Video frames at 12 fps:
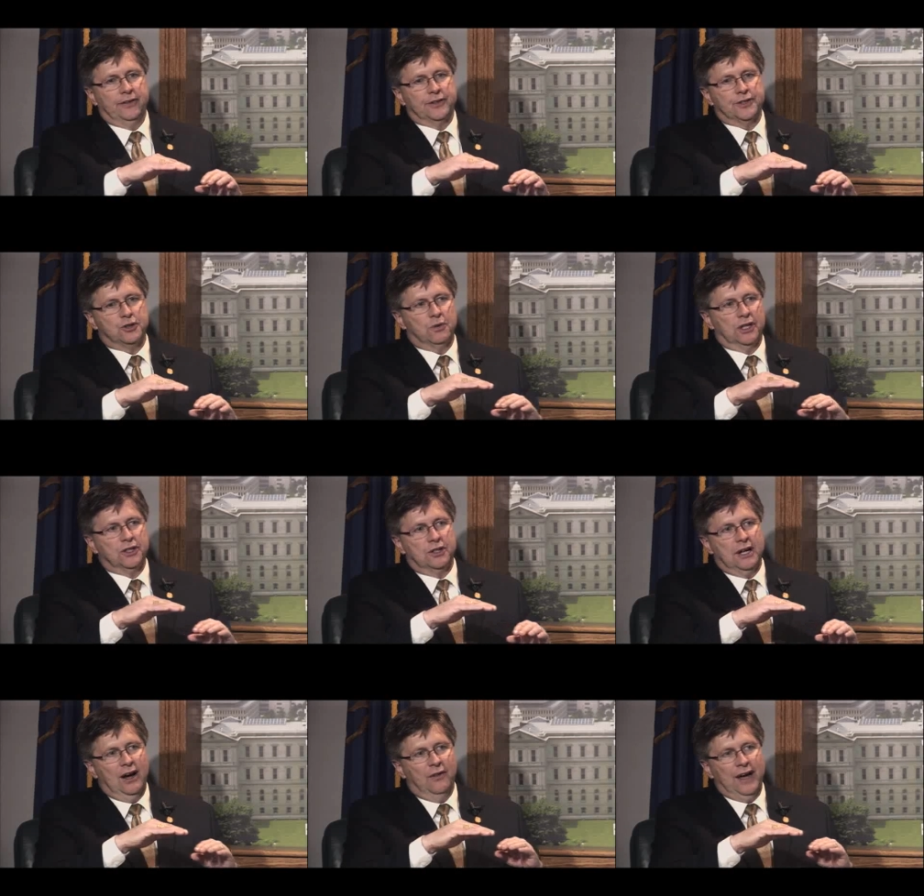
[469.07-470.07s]
structure and
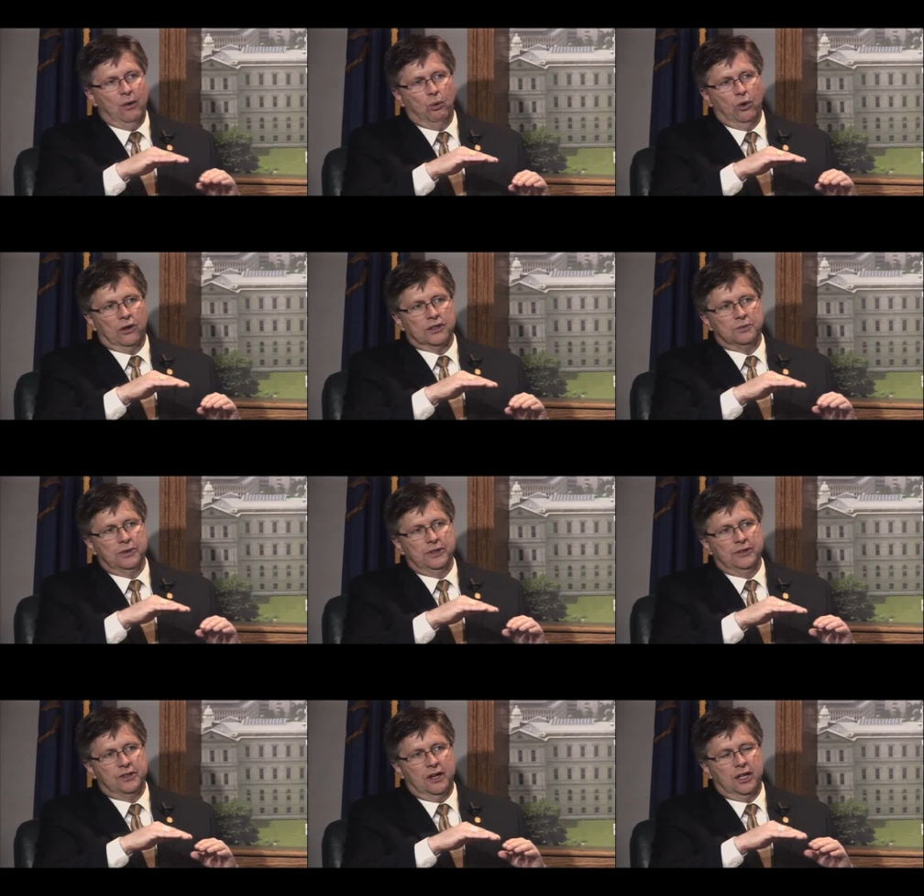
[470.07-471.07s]
how that works when you
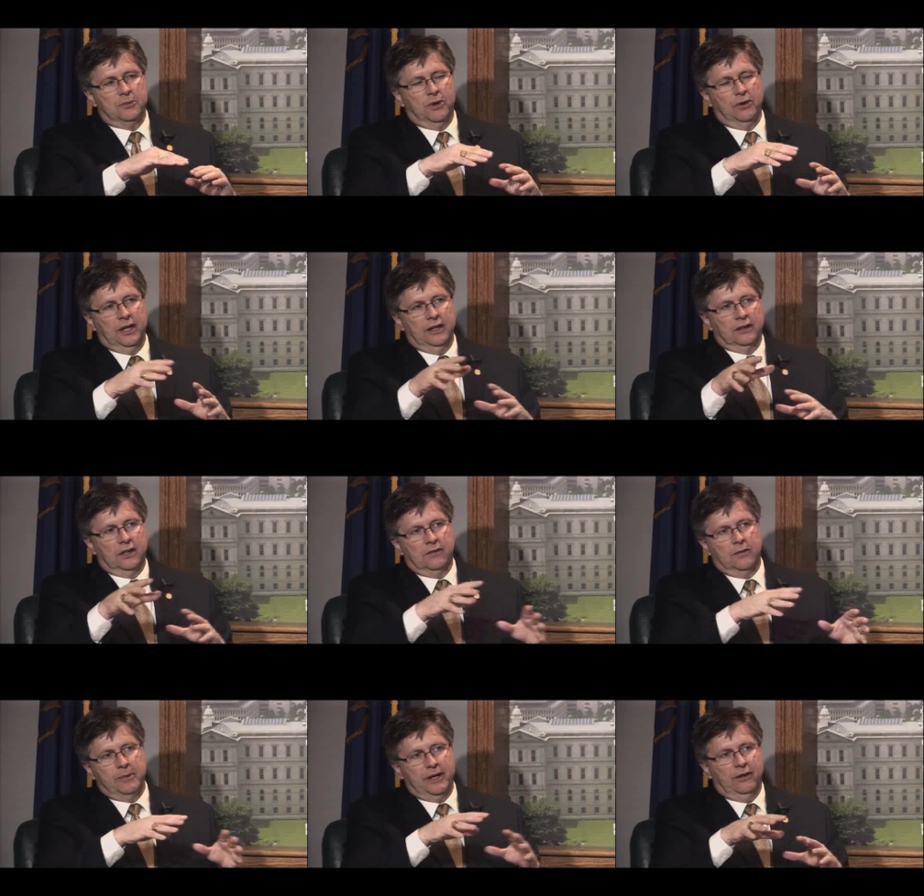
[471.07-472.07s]
talk about
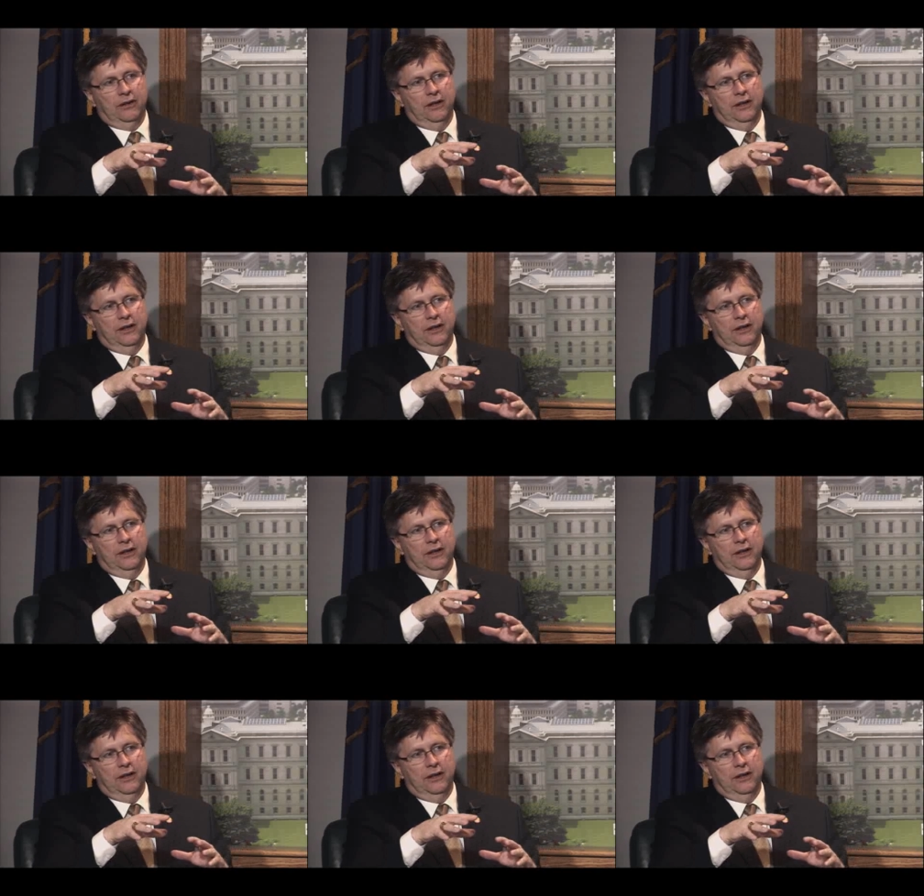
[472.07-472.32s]
intergovernmental